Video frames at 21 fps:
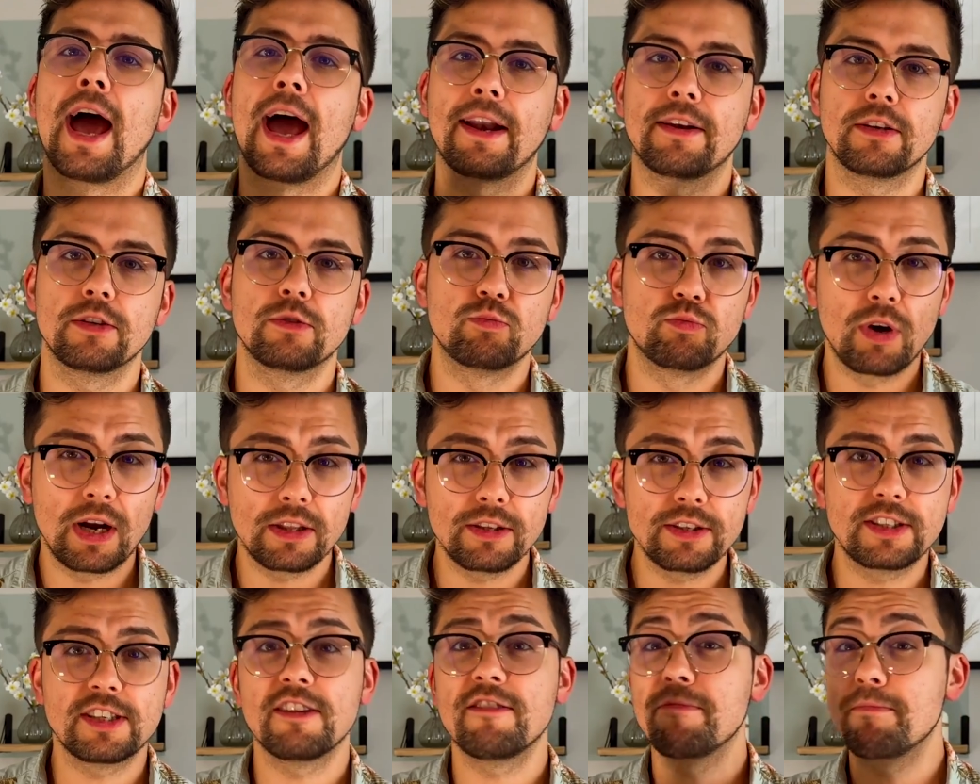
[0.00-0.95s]
added
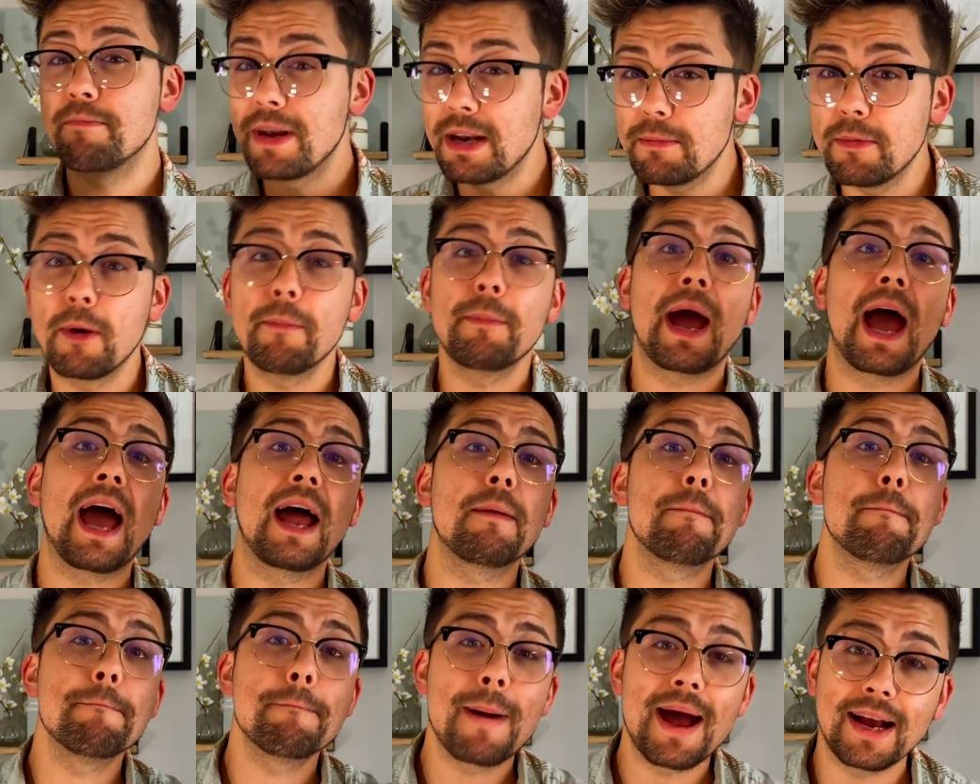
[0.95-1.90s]
relative minimum
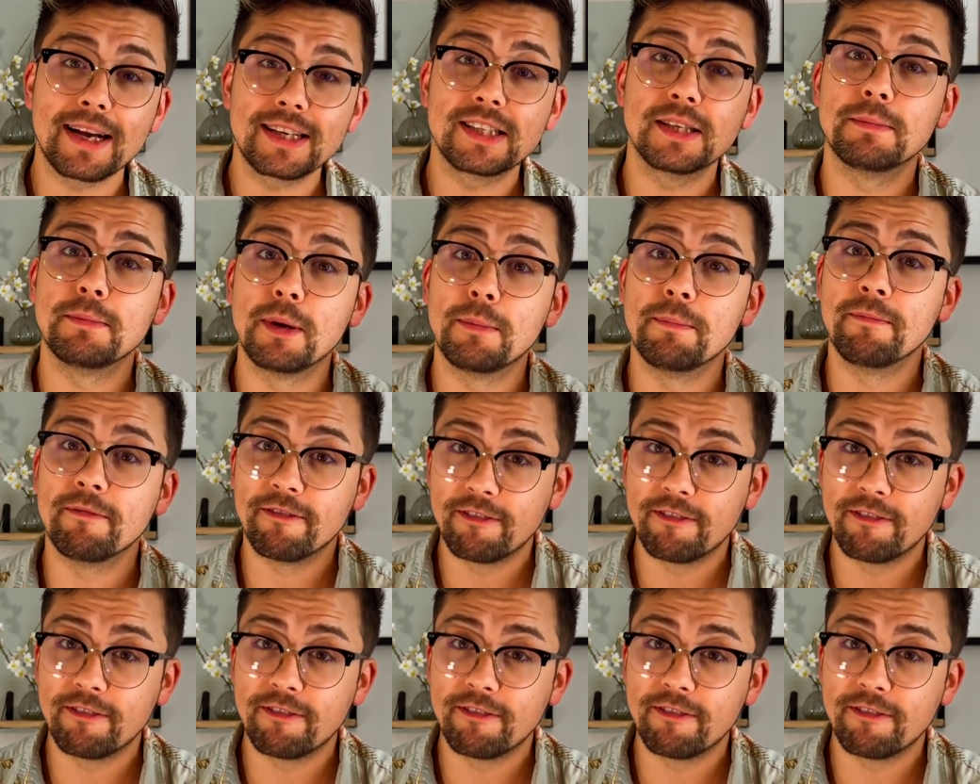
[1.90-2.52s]
and maximum